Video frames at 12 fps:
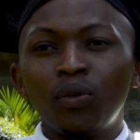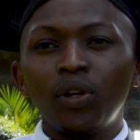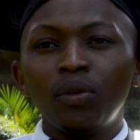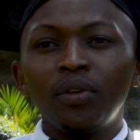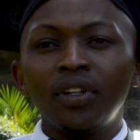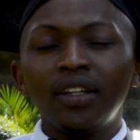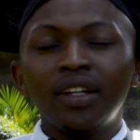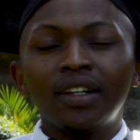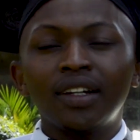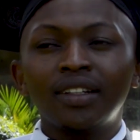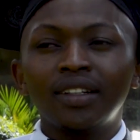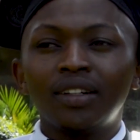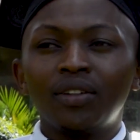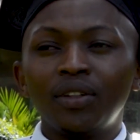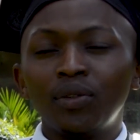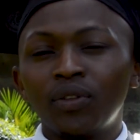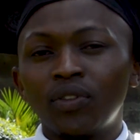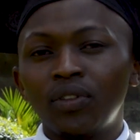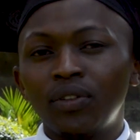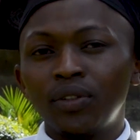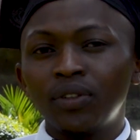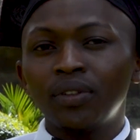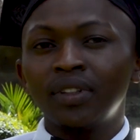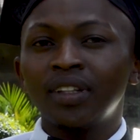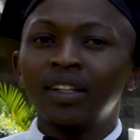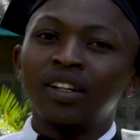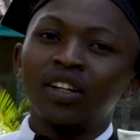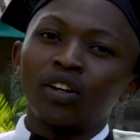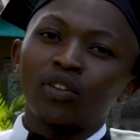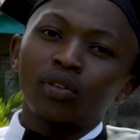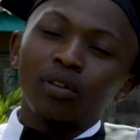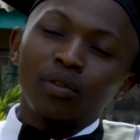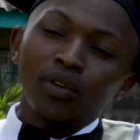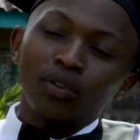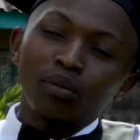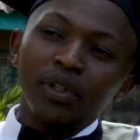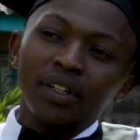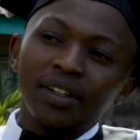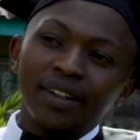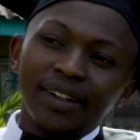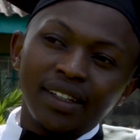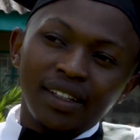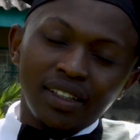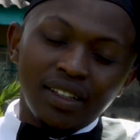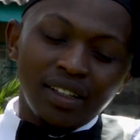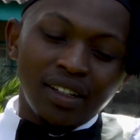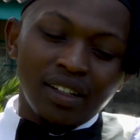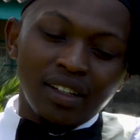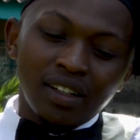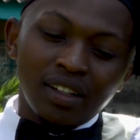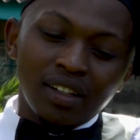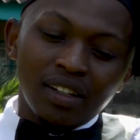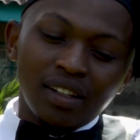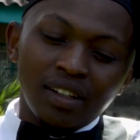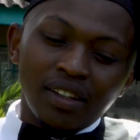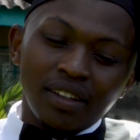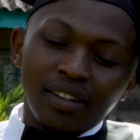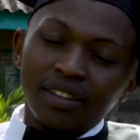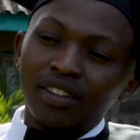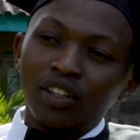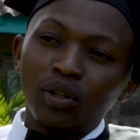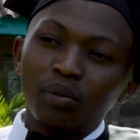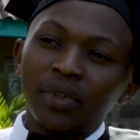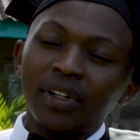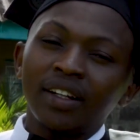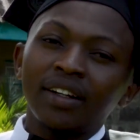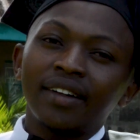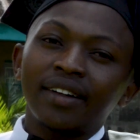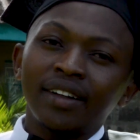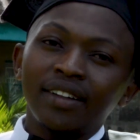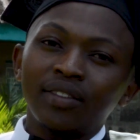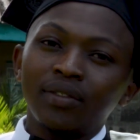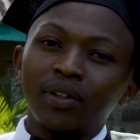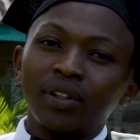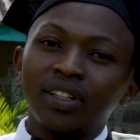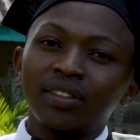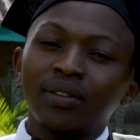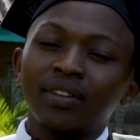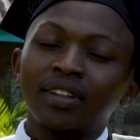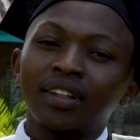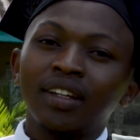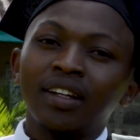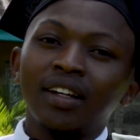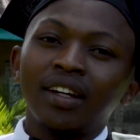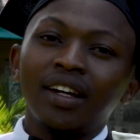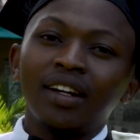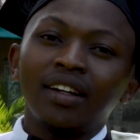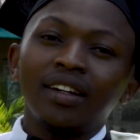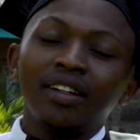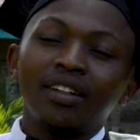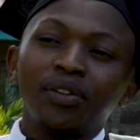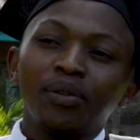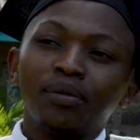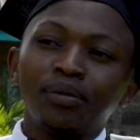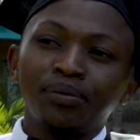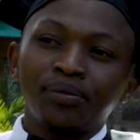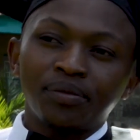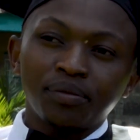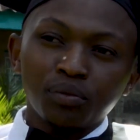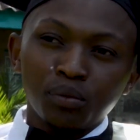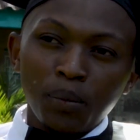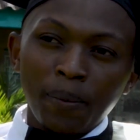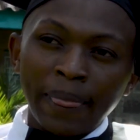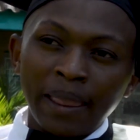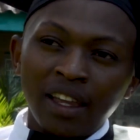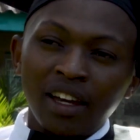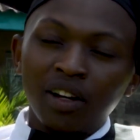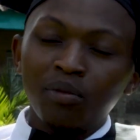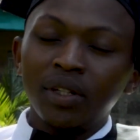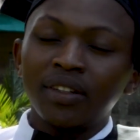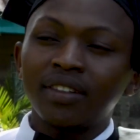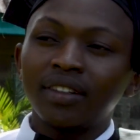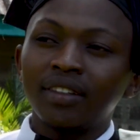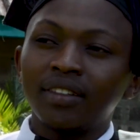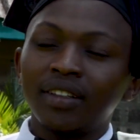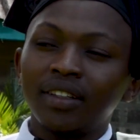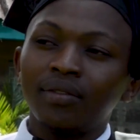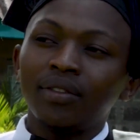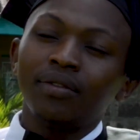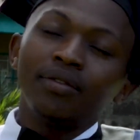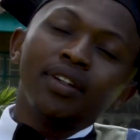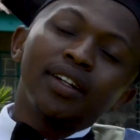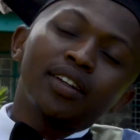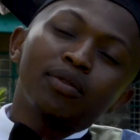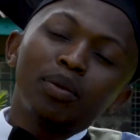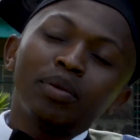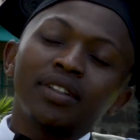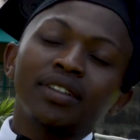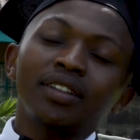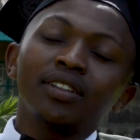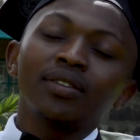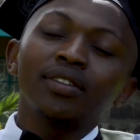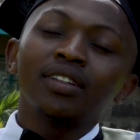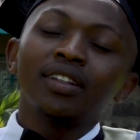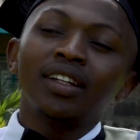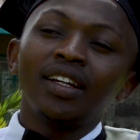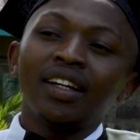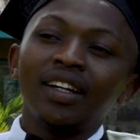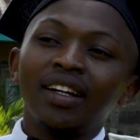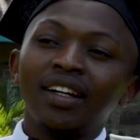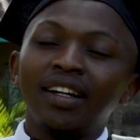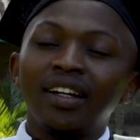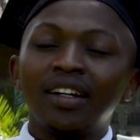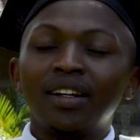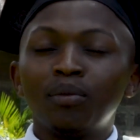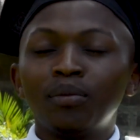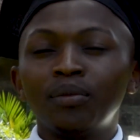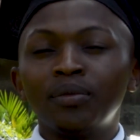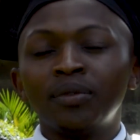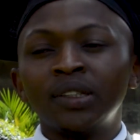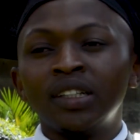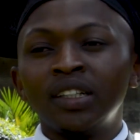when we enacted our new constitution. So I've also been reading these human rights violations, and I have been seeing various perpetrations, and I'm